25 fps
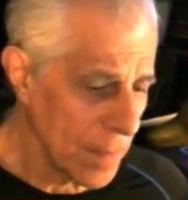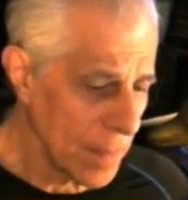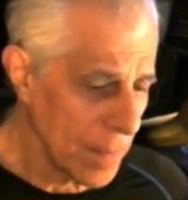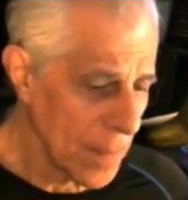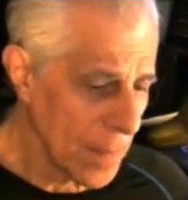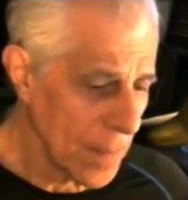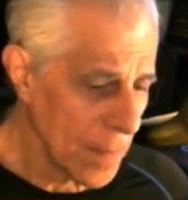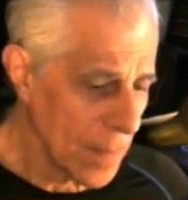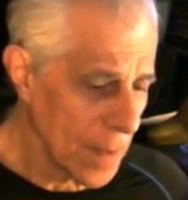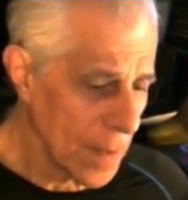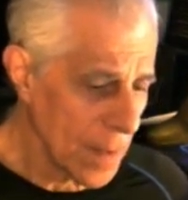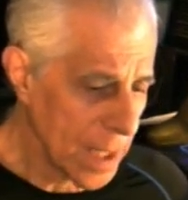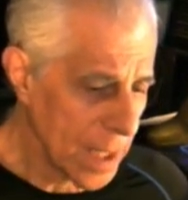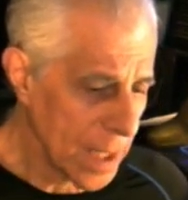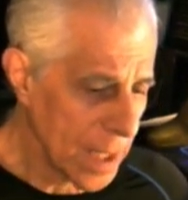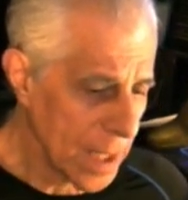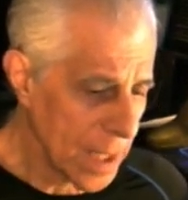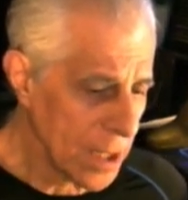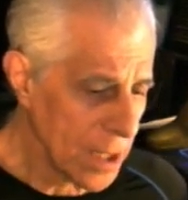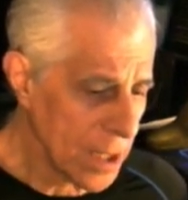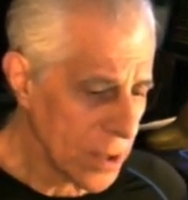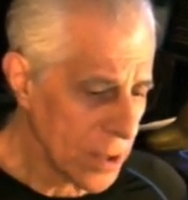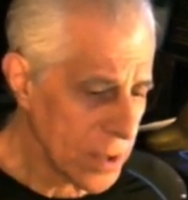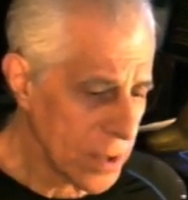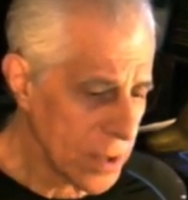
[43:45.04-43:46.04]
Nikita
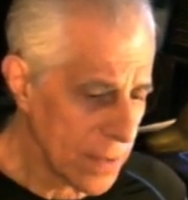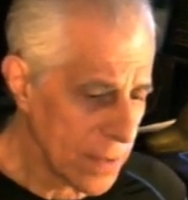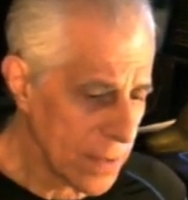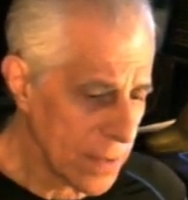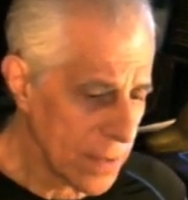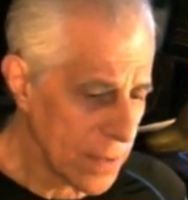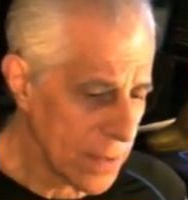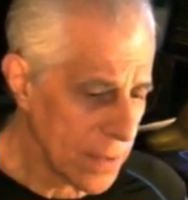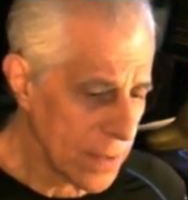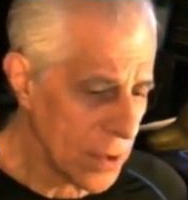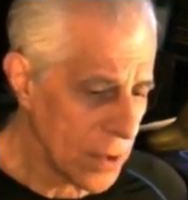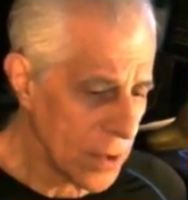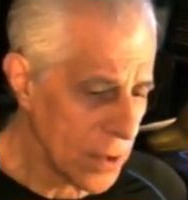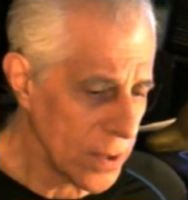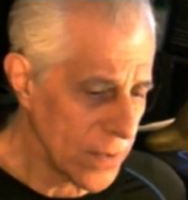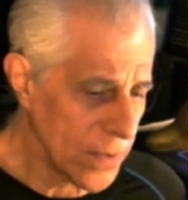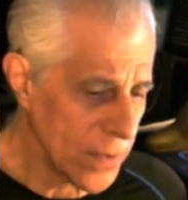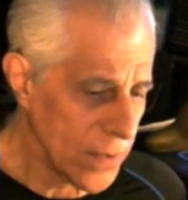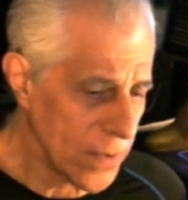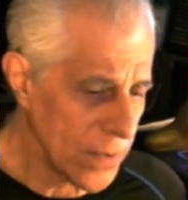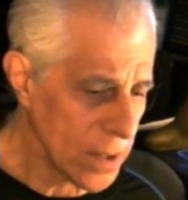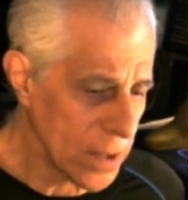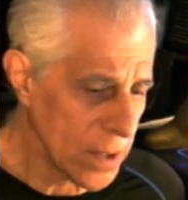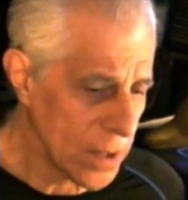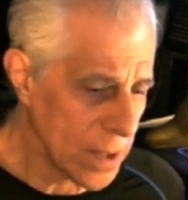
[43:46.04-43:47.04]
Khrushchev told his
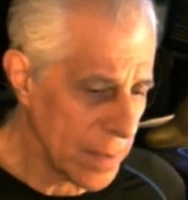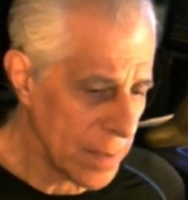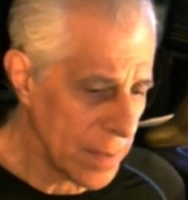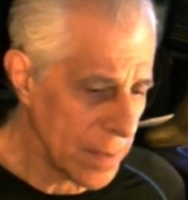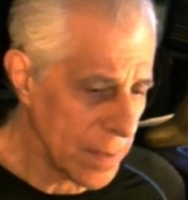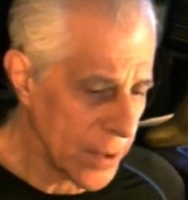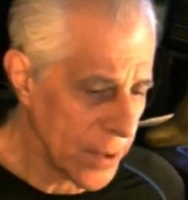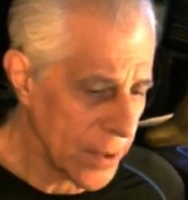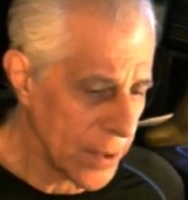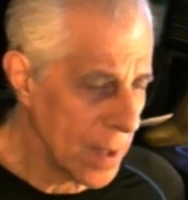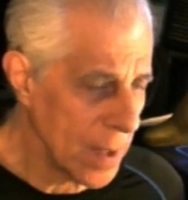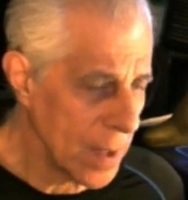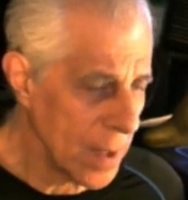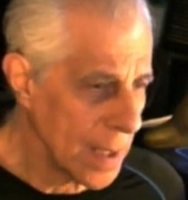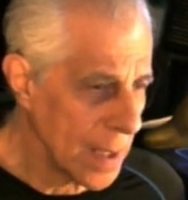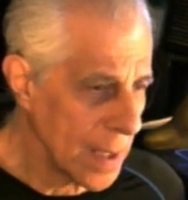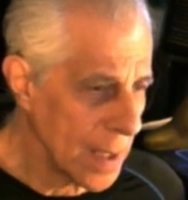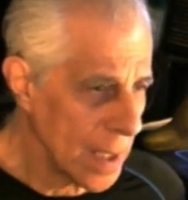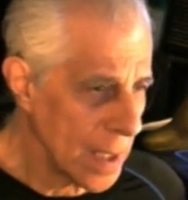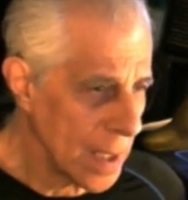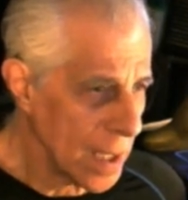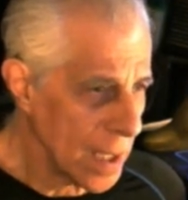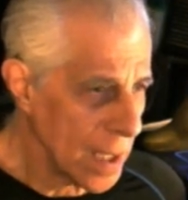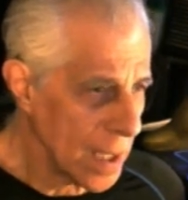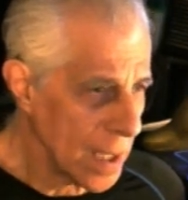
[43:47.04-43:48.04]
field commander,
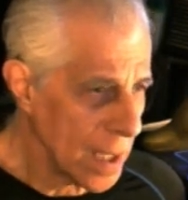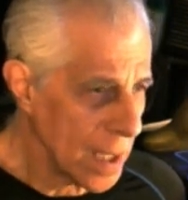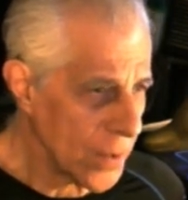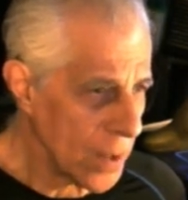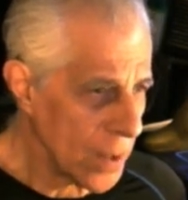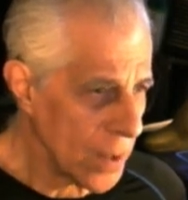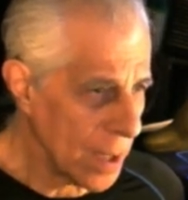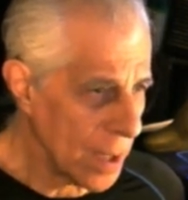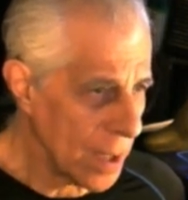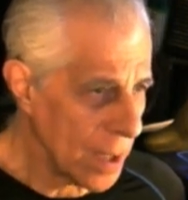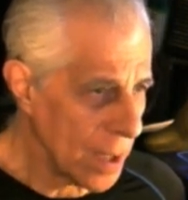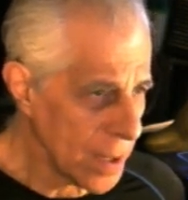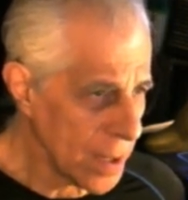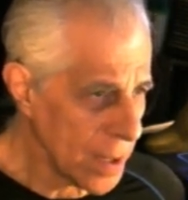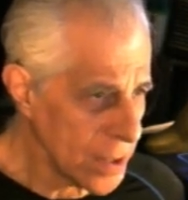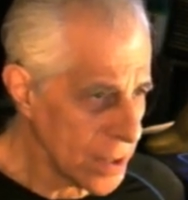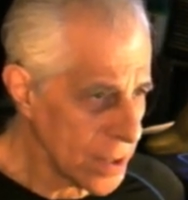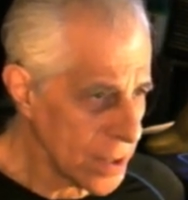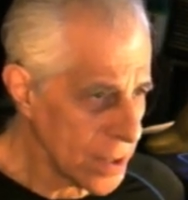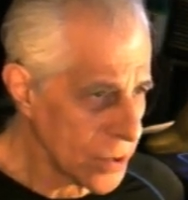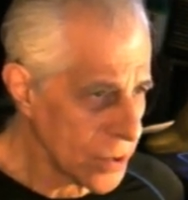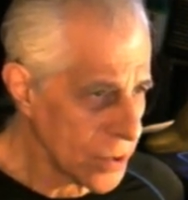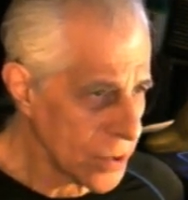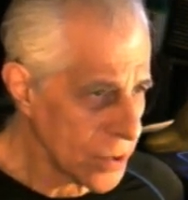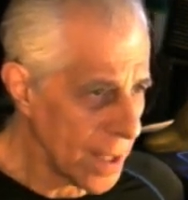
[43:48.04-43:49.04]
if the
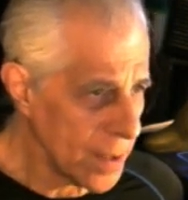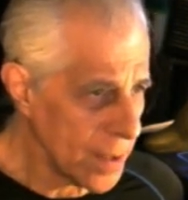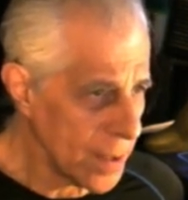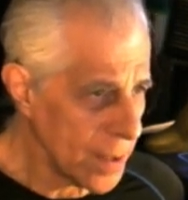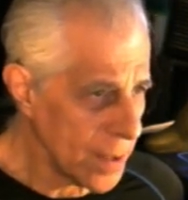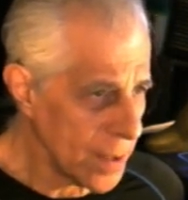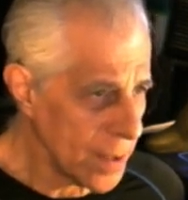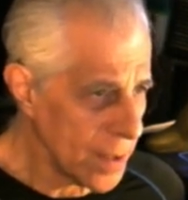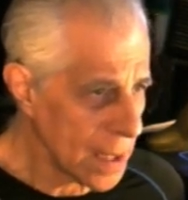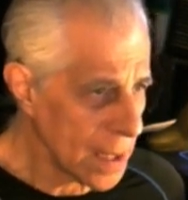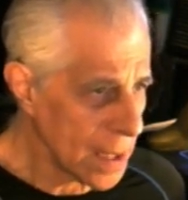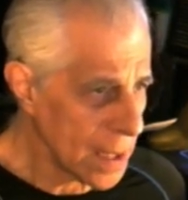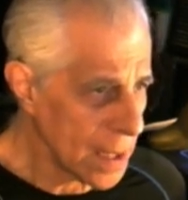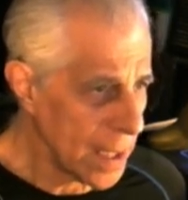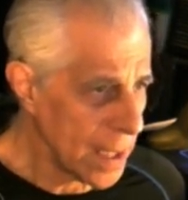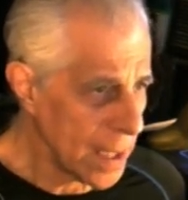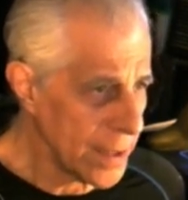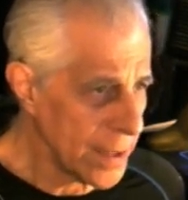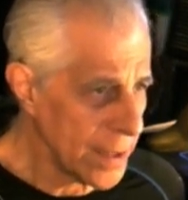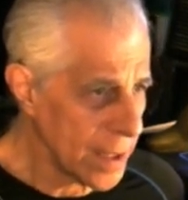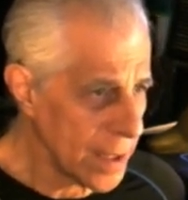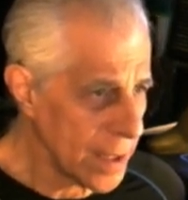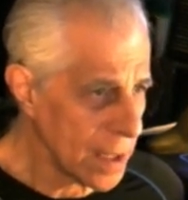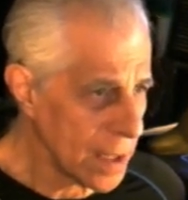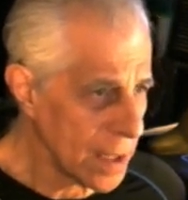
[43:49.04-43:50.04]
Americans try to make a
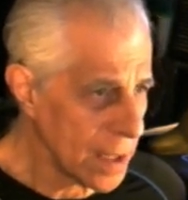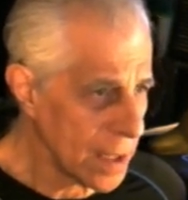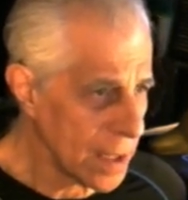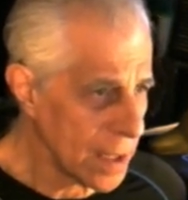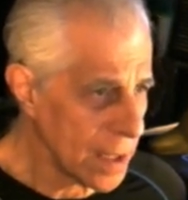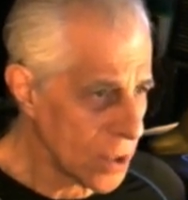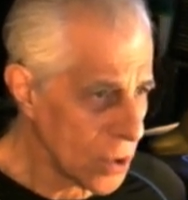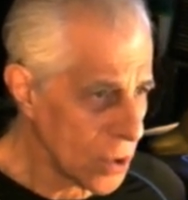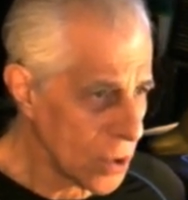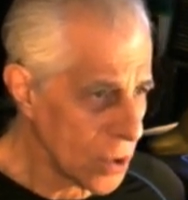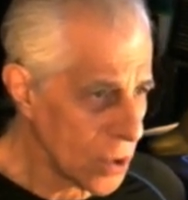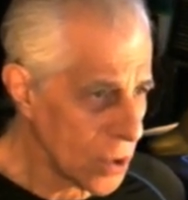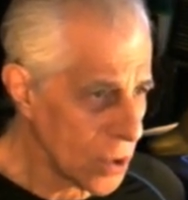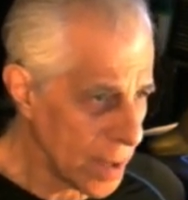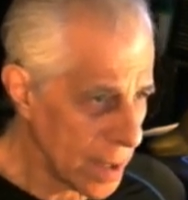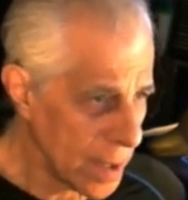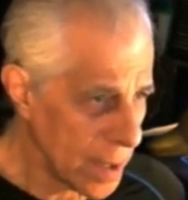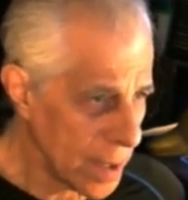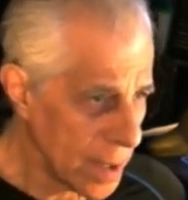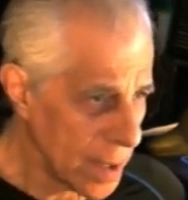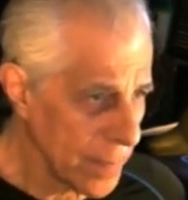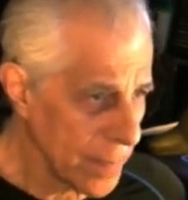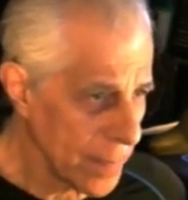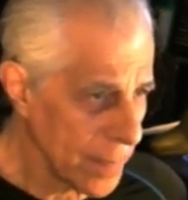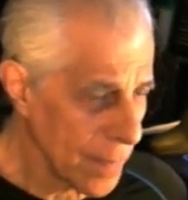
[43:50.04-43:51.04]
landing on Cuba,
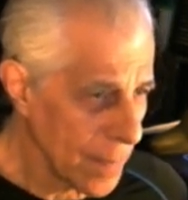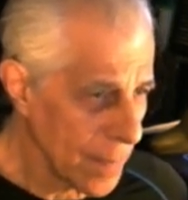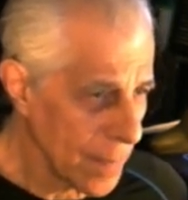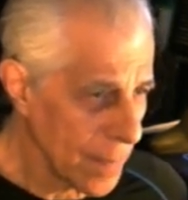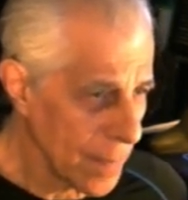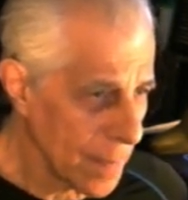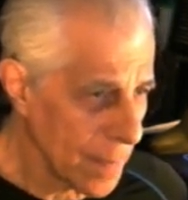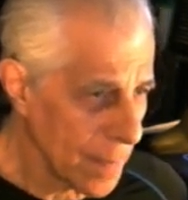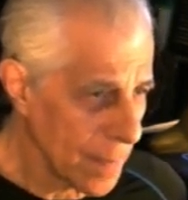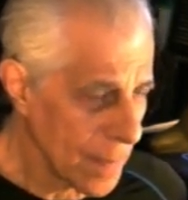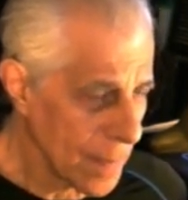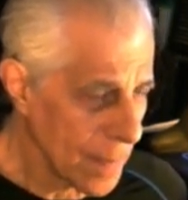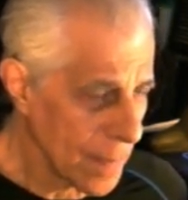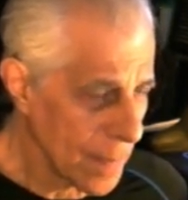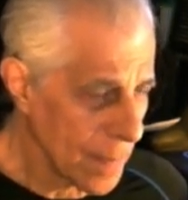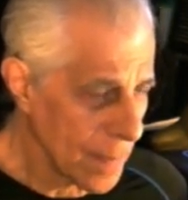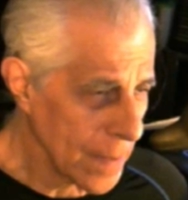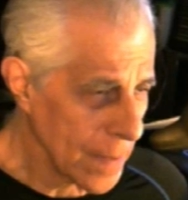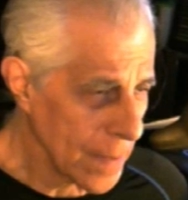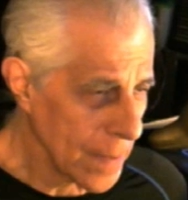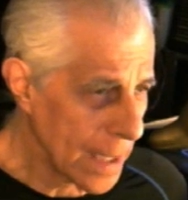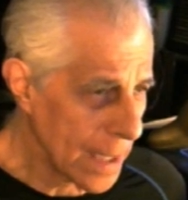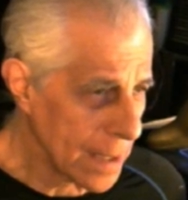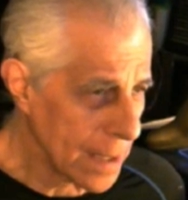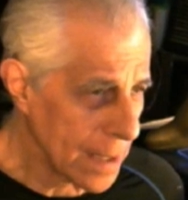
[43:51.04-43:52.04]

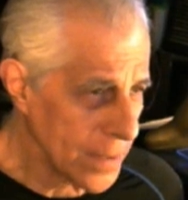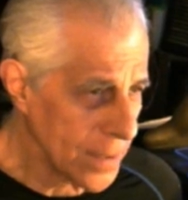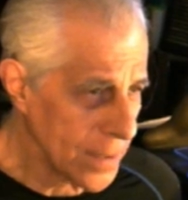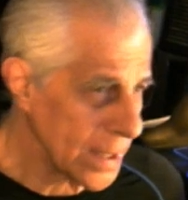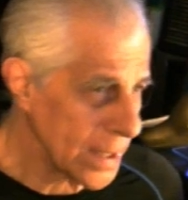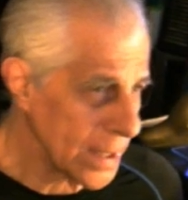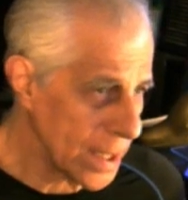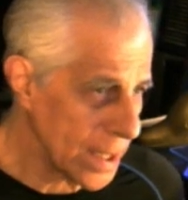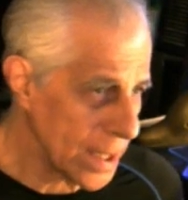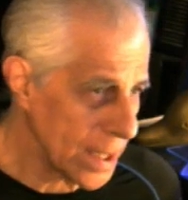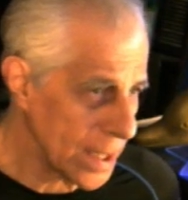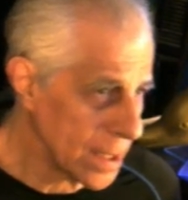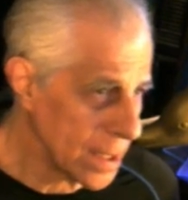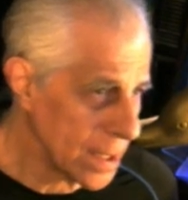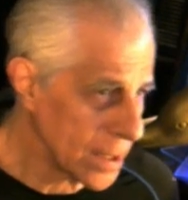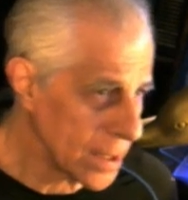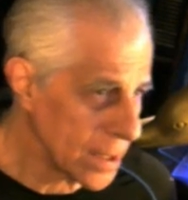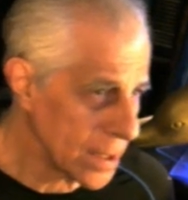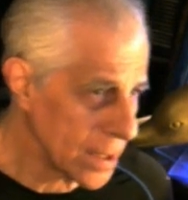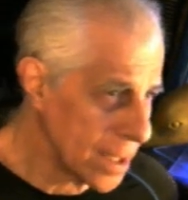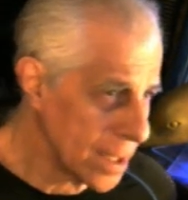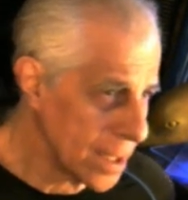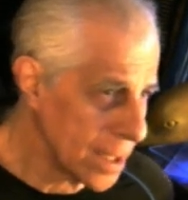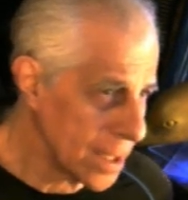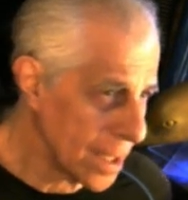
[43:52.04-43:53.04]
like they did on
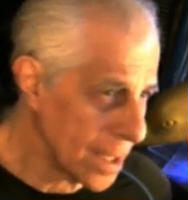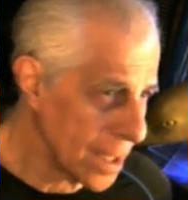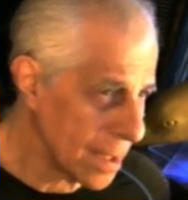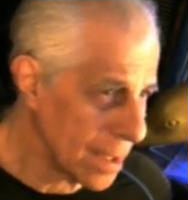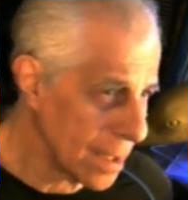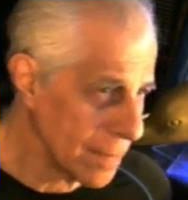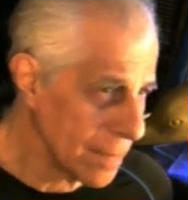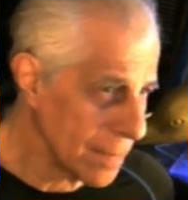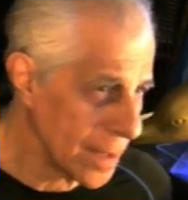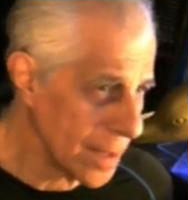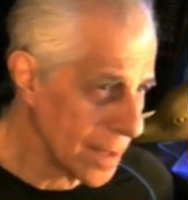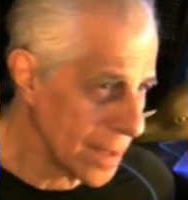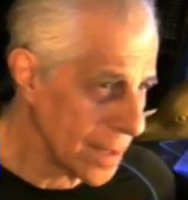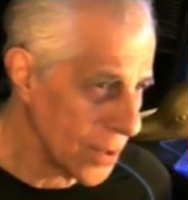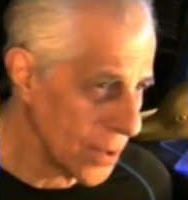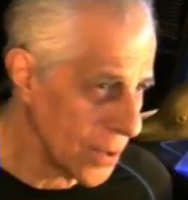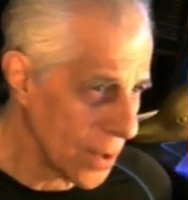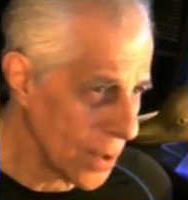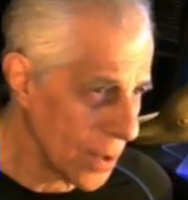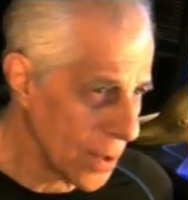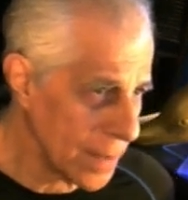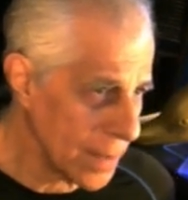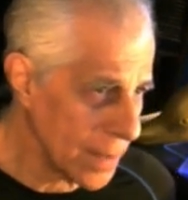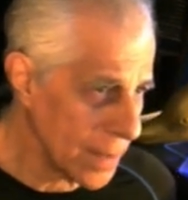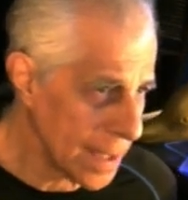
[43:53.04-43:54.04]
D-Day in
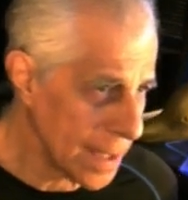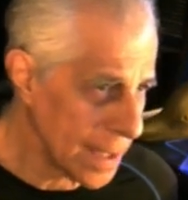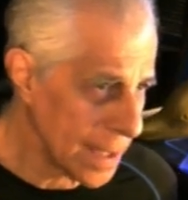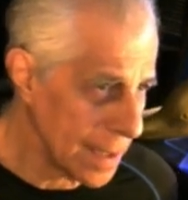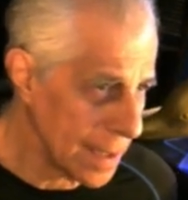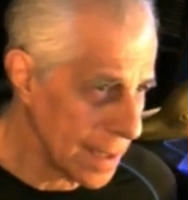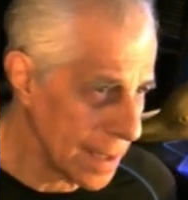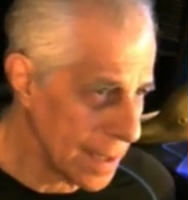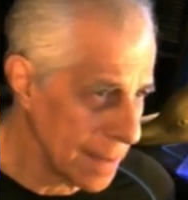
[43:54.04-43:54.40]
Normandy,